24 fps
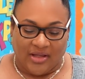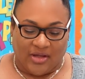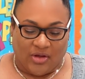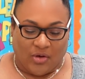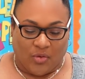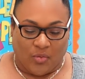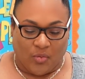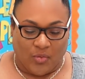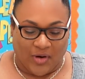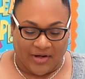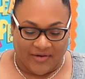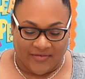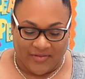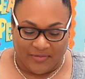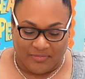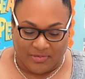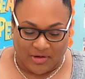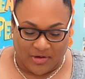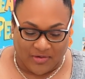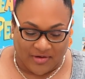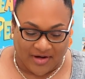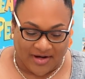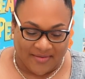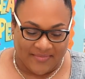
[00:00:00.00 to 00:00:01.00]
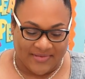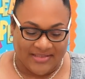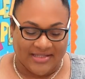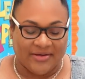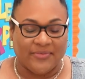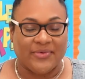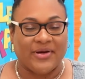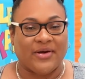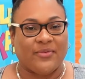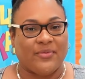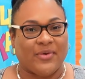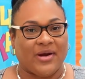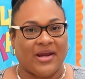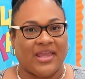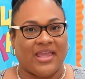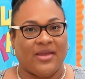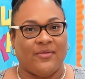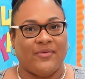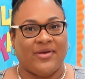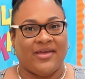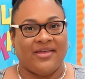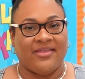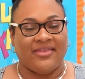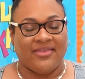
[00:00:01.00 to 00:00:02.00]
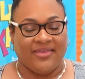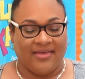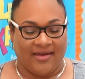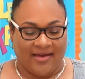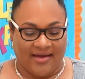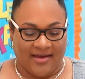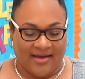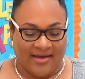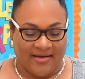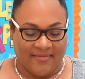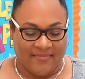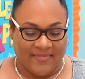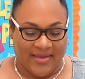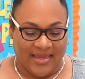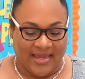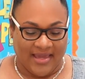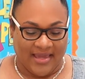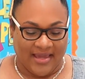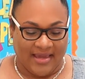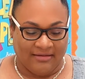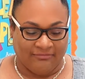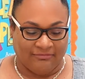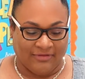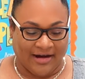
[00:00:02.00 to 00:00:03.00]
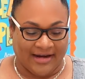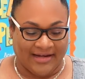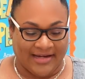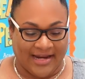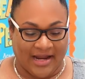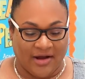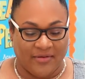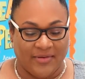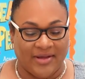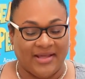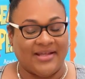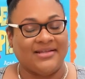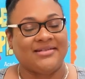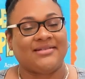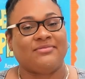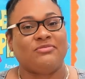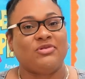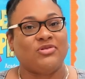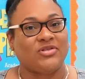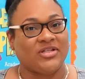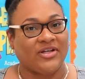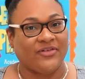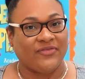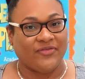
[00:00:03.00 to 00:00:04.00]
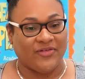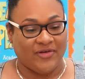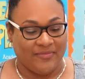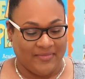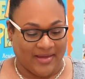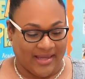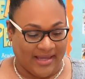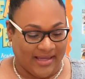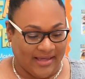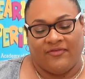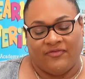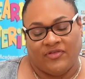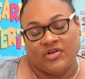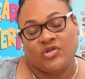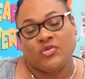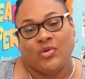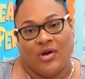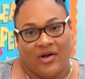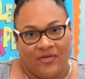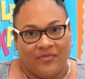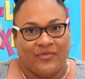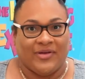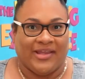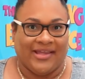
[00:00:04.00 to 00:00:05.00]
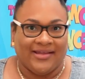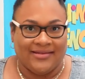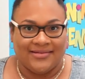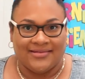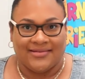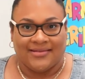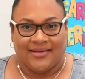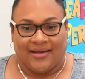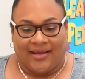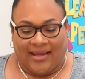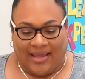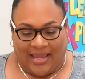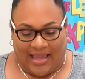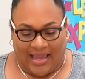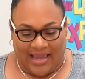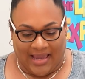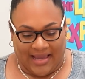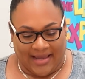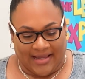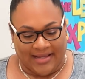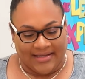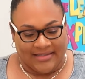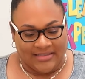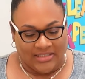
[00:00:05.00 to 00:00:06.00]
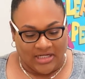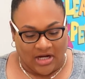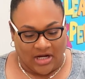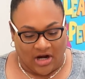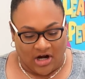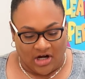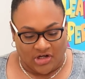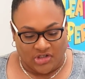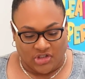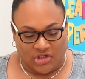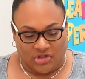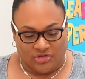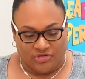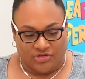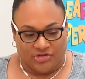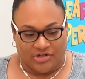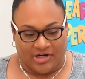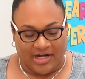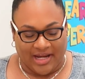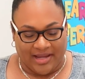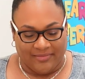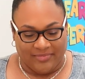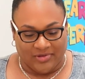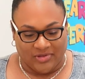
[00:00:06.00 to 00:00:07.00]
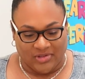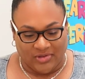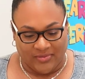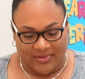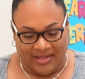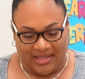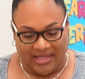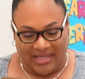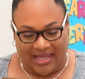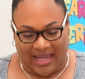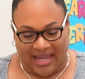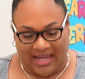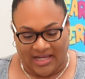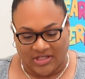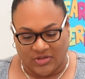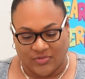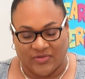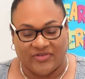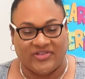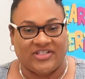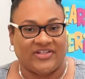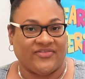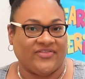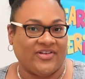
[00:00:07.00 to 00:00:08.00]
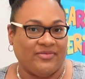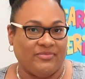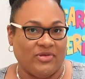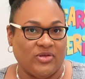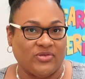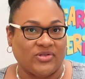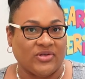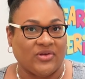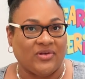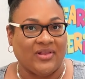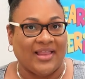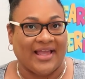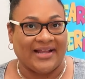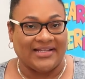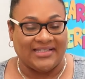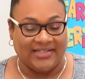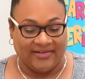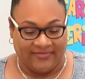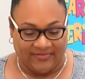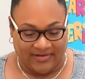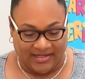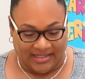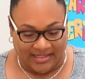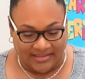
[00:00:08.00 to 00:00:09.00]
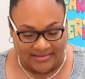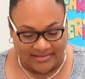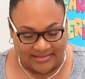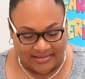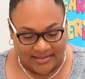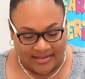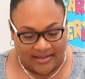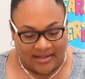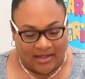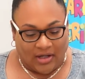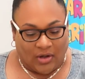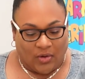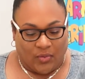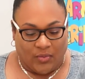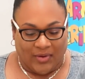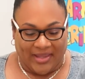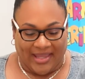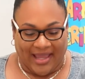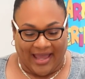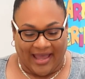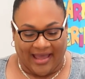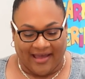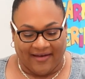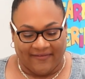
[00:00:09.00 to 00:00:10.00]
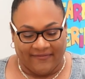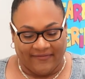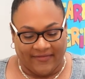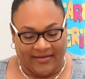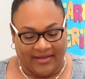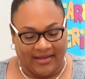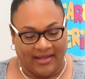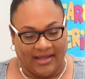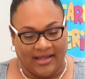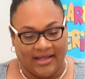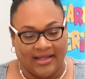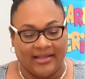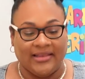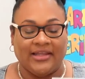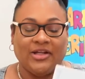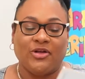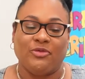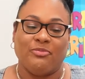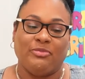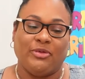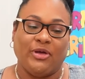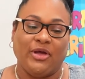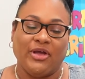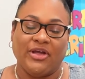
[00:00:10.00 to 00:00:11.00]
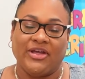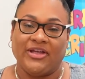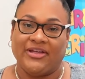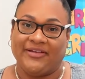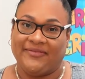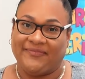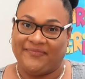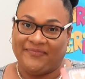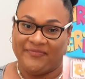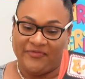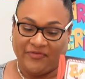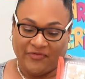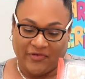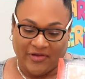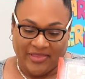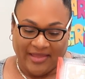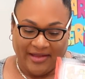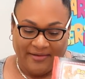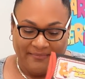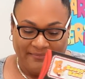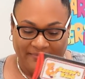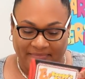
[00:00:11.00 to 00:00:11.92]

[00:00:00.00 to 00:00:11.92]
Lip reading: One of the programs that we're working with right now is Music for Me for 12 weeks, and our children are able to engage with different musical activities. We have a little book for them.